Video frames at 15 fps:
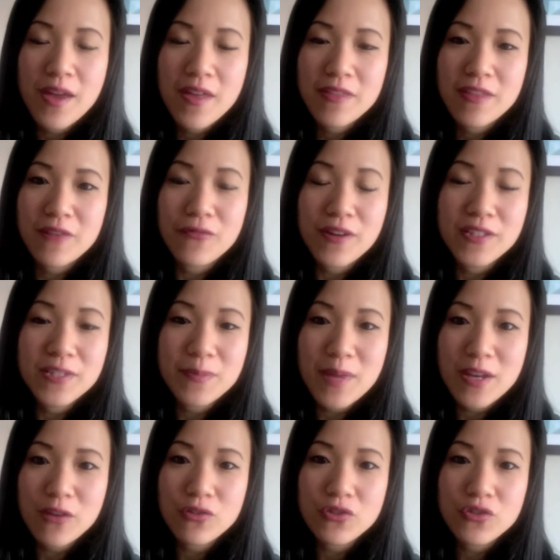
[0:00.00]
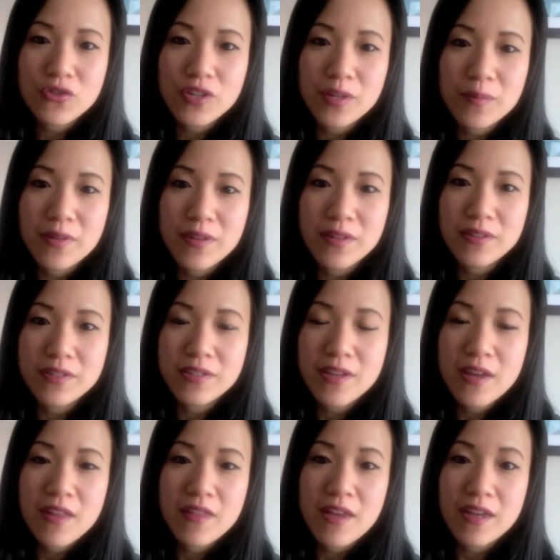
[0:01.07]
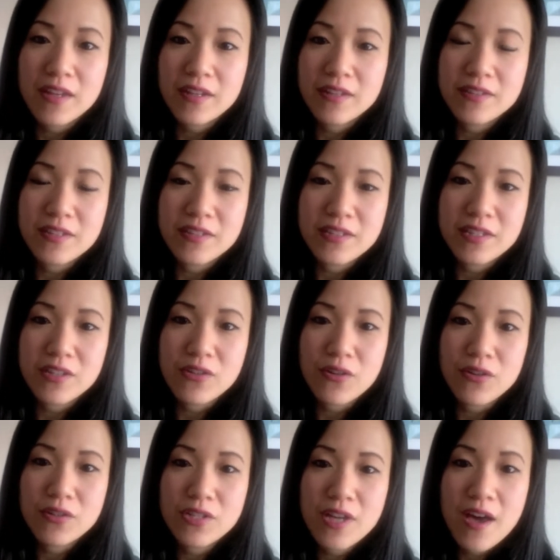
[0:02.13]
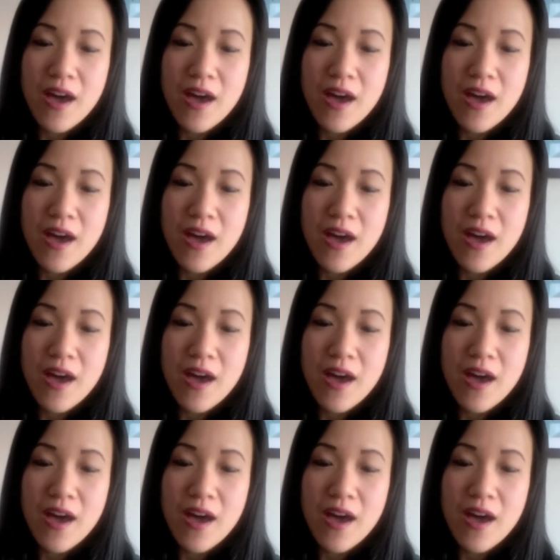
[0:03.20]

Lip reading: that funds medical treatment that is considered